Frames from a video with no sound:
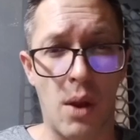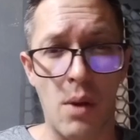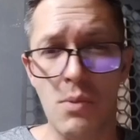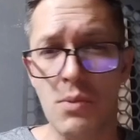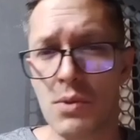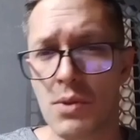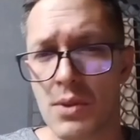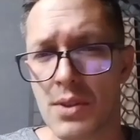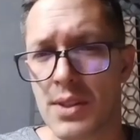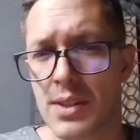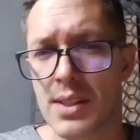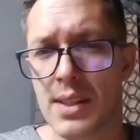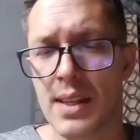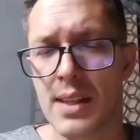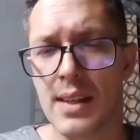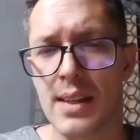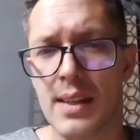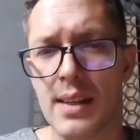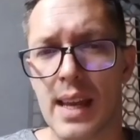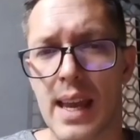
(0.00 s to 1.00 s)
don't
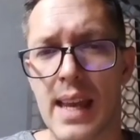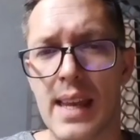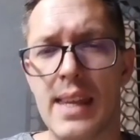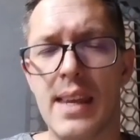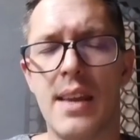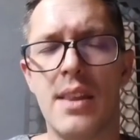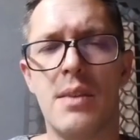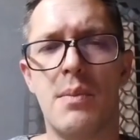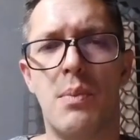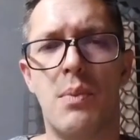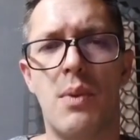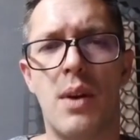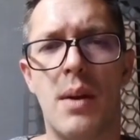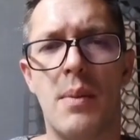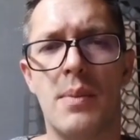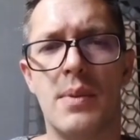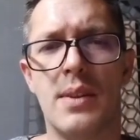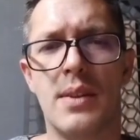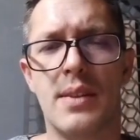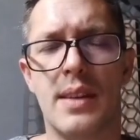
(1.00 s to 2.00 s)
consider any other
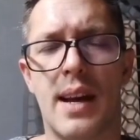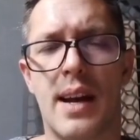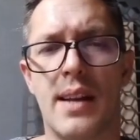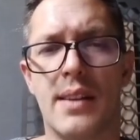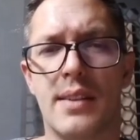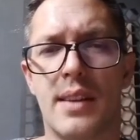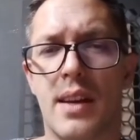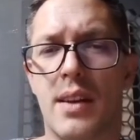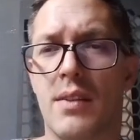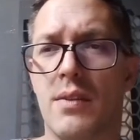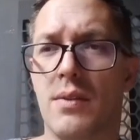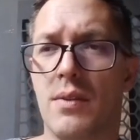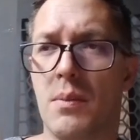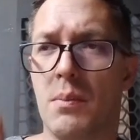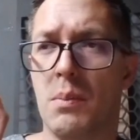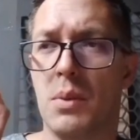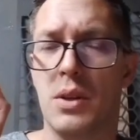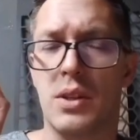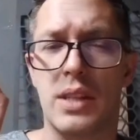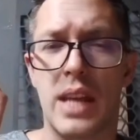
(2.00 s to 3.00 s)
parameters outside of
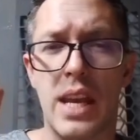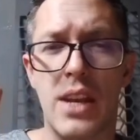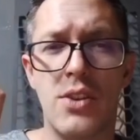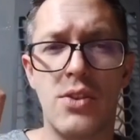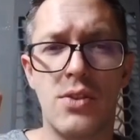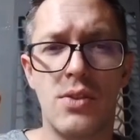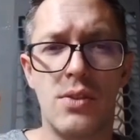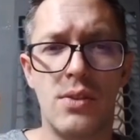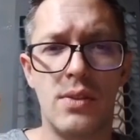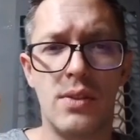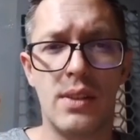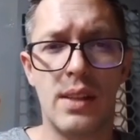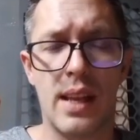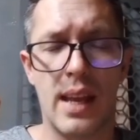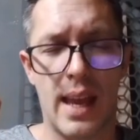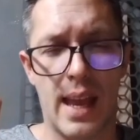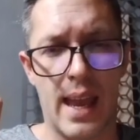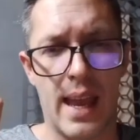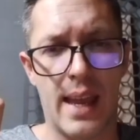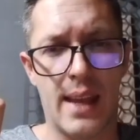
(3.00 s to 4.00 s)
potential
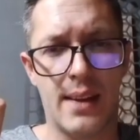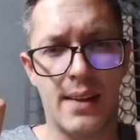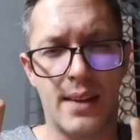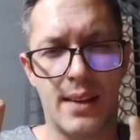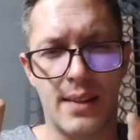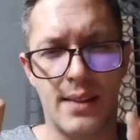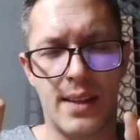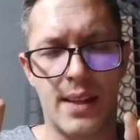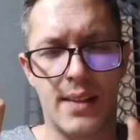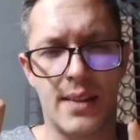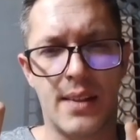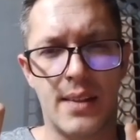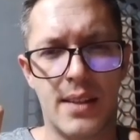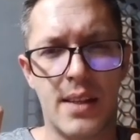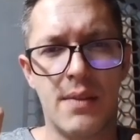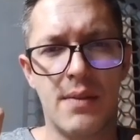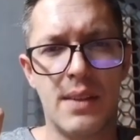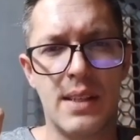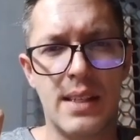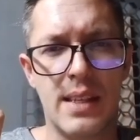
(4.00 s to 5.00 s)
and
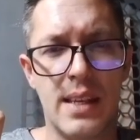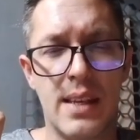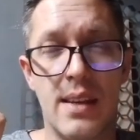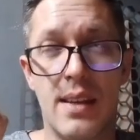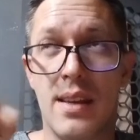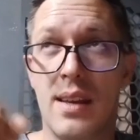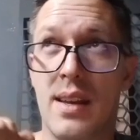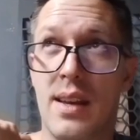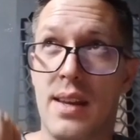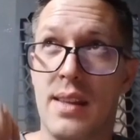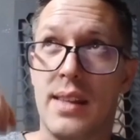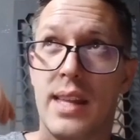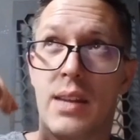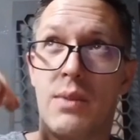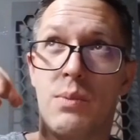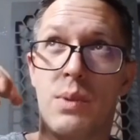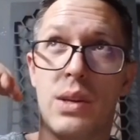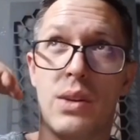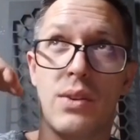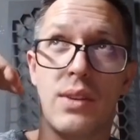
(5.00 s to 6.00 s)
sensitivity,
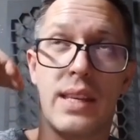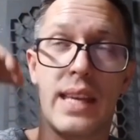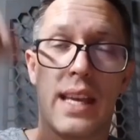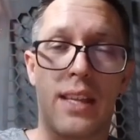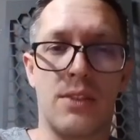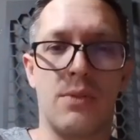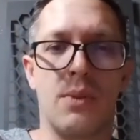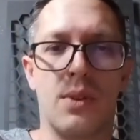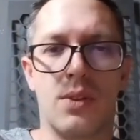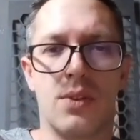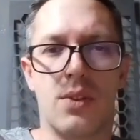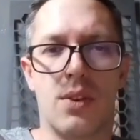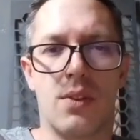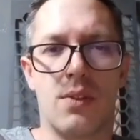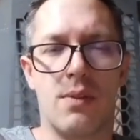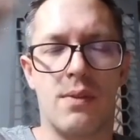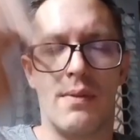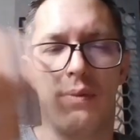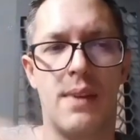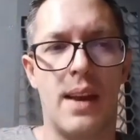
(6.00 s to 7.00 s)
that we could get to a
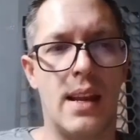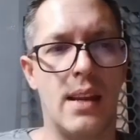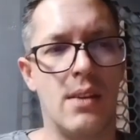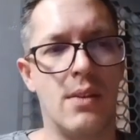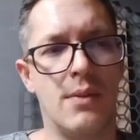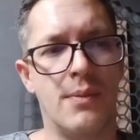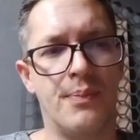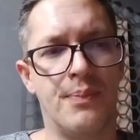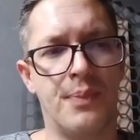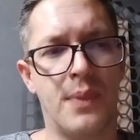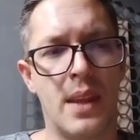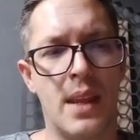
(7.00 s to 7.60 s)
certain value.